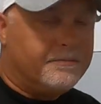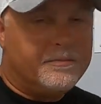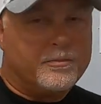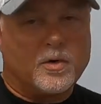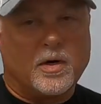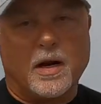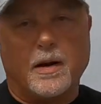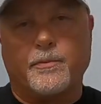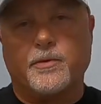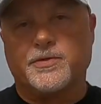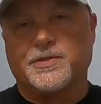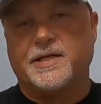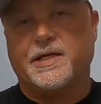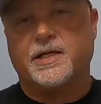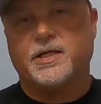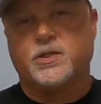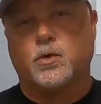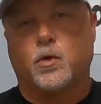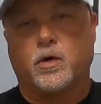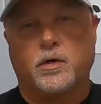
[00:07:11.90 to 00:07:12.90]
proper
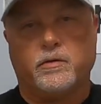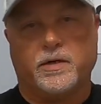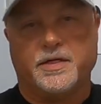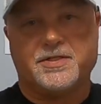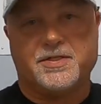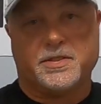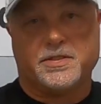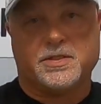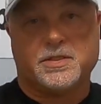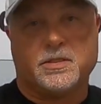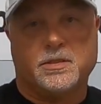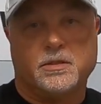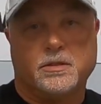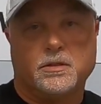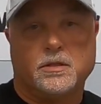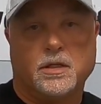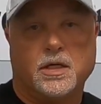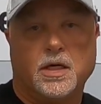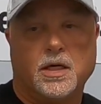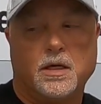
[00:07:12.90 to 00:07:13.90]
set of torque wrenches.
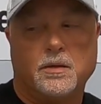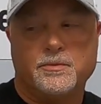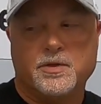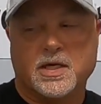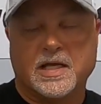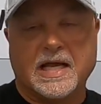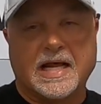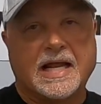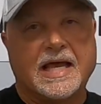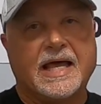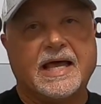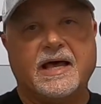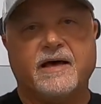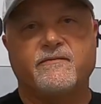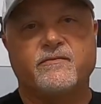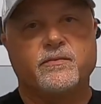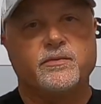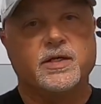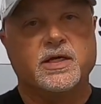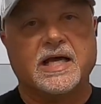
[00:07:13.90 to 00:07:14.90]
You gotta
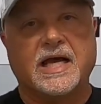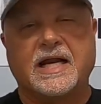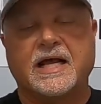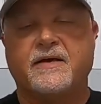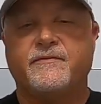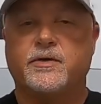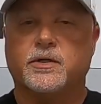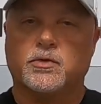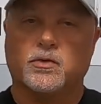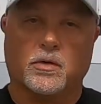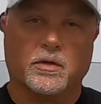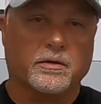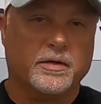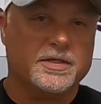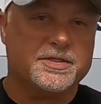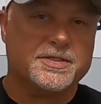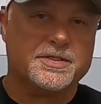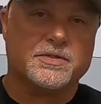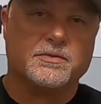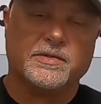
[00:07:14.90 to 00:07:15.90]
have your torque
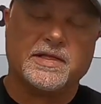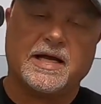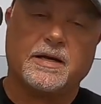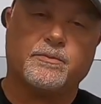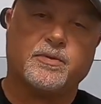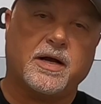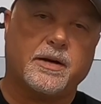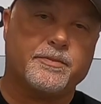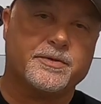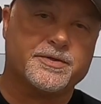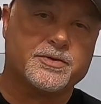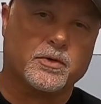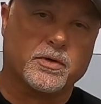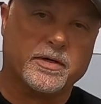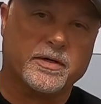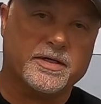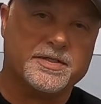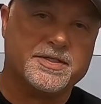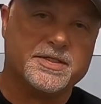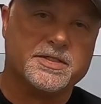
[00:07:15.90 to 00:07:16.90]
wrenches. Without proper
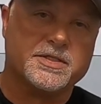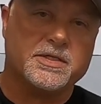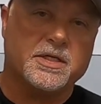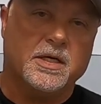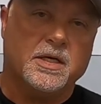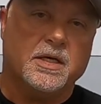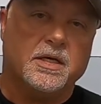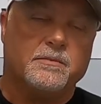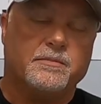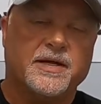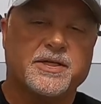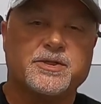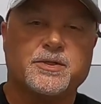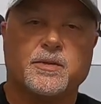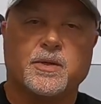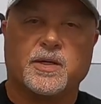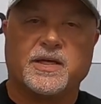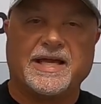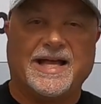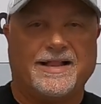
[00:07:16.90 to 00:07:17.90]
torque wrenches, make
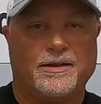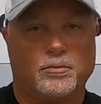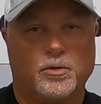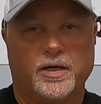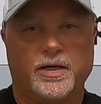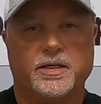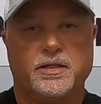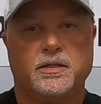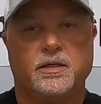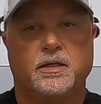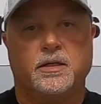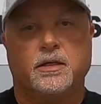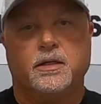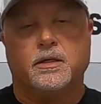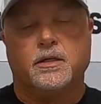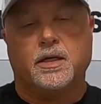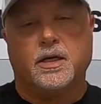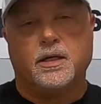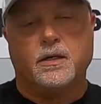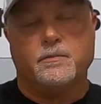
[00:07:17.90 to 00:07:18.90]
sure they're calibrated.
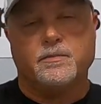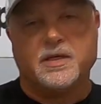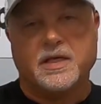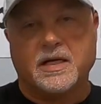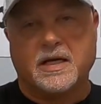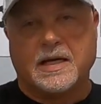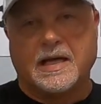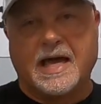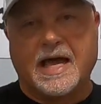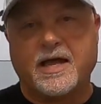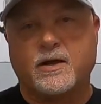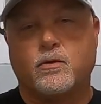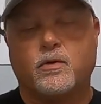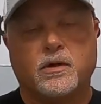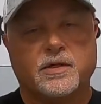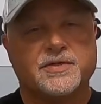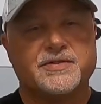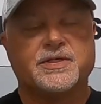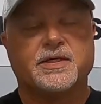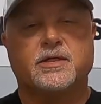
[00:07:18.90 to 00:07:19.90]
Get a high
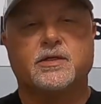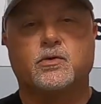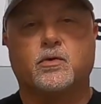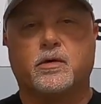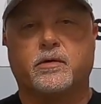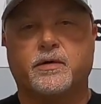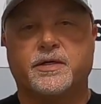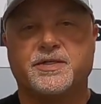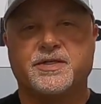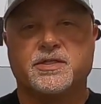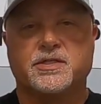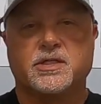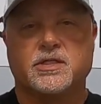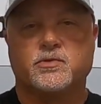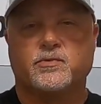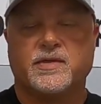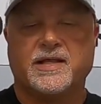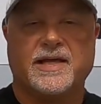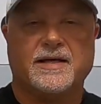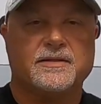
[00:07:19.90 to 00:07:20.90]
quality set of torque wrenches,
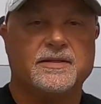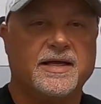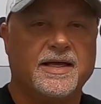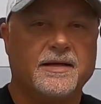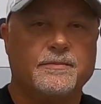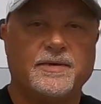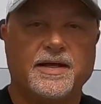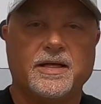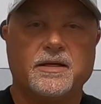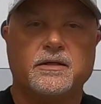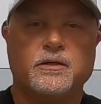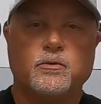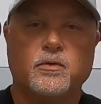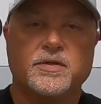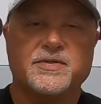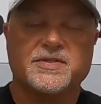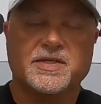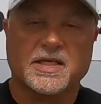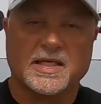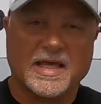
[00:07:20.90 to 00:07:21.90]
because without that, man, who
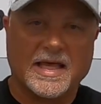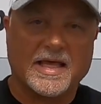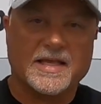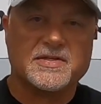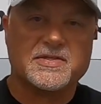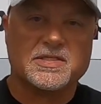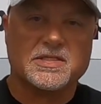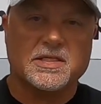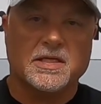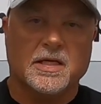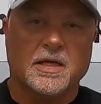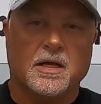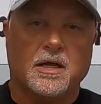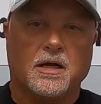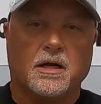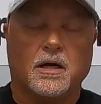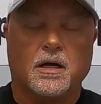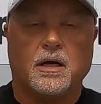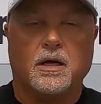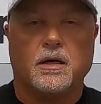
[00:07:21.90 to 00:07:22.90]
wants to guess
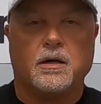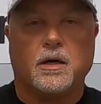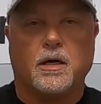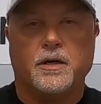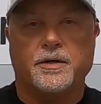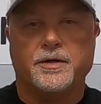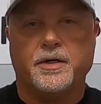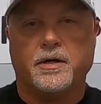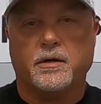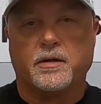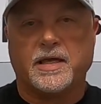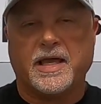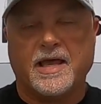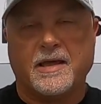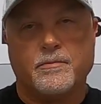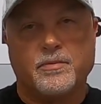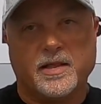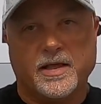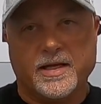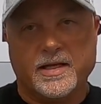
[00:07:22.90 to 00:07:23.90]
on your
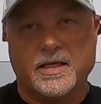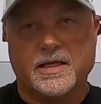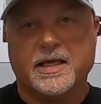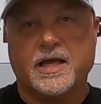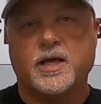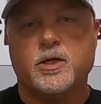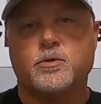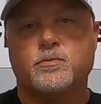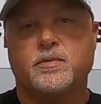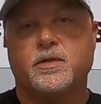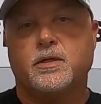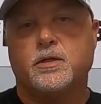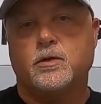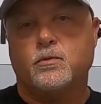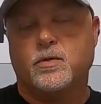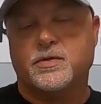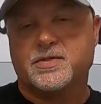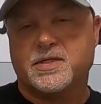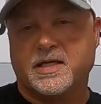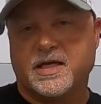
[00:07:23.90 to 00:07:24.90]
cam plate engagement? Who
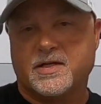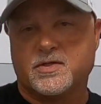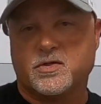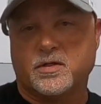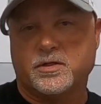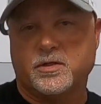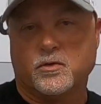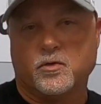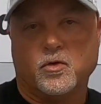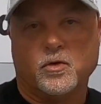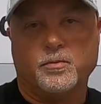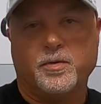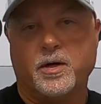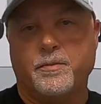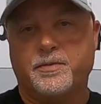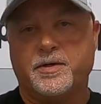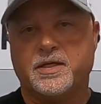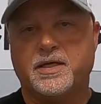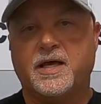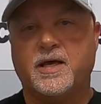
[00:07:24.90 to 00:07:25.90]
wants to guess on your oil
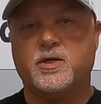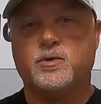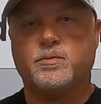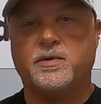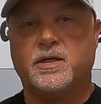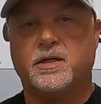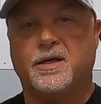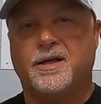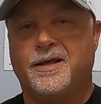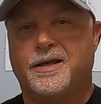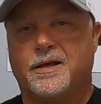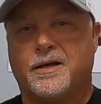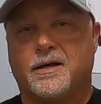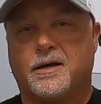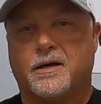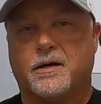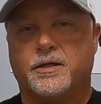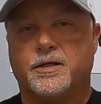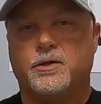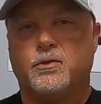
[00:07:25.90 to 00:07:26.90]
pump engagement?
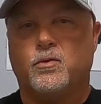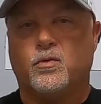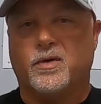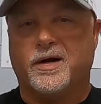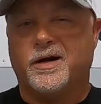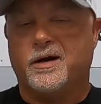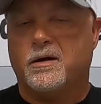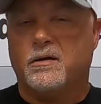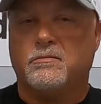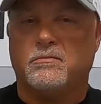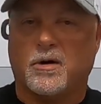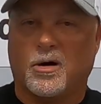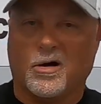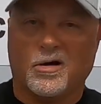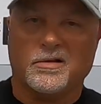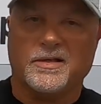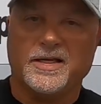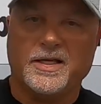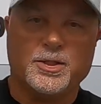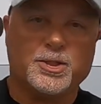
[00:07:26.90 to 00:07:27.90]
Are you where
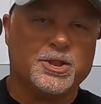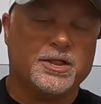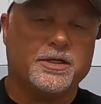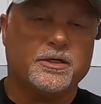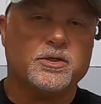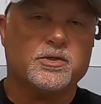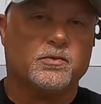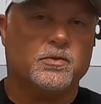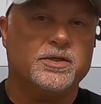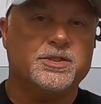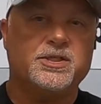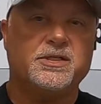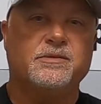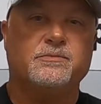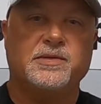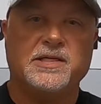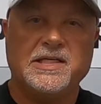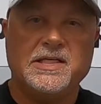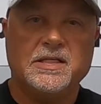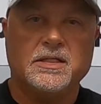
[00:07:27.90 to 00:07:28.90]
Harley engineers want you to
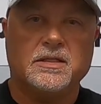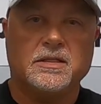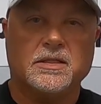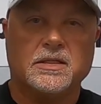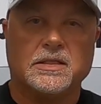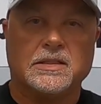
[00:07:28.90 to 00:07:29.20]
be?